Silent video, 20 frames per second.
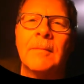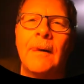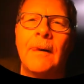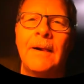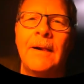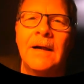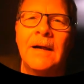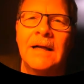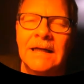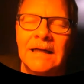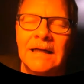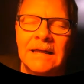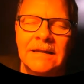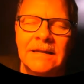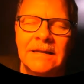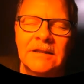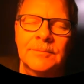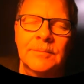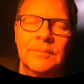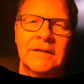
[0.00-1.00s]
In this
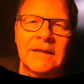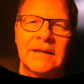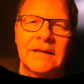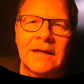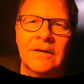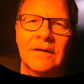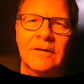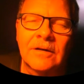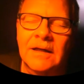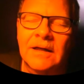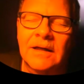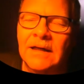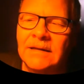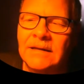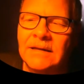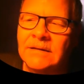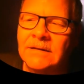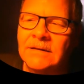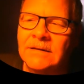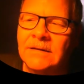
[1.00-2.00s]
particular case,
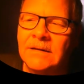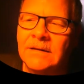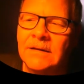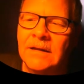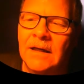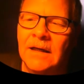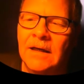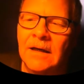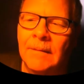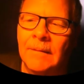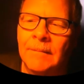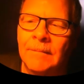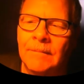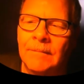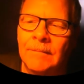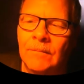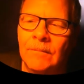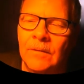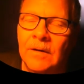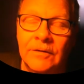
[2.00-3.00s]

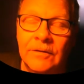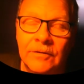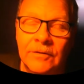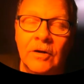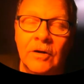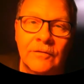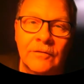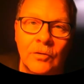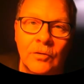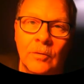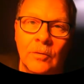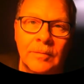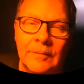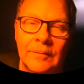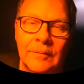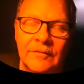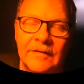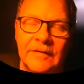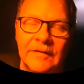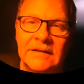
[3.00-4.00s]
it took a fuel pump to
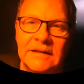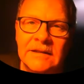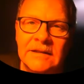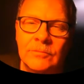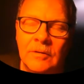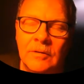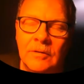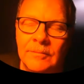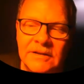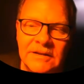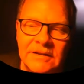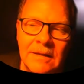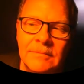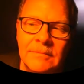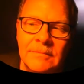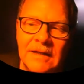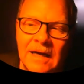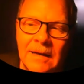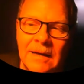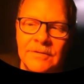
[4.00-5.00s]
fix this one, but
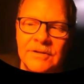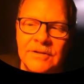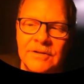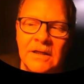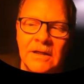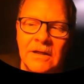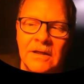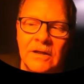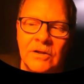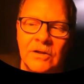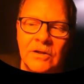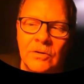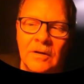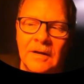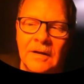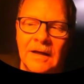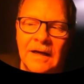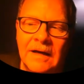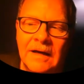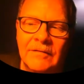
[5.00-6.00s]
sometimes you'll
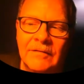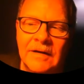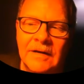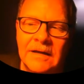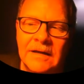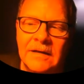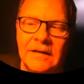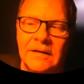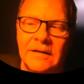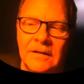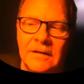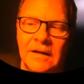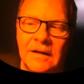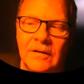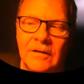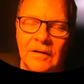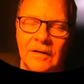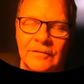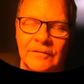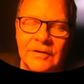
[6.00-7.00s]
have
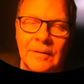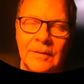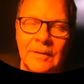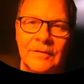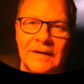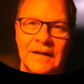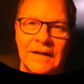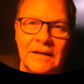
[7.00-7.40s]
something else that's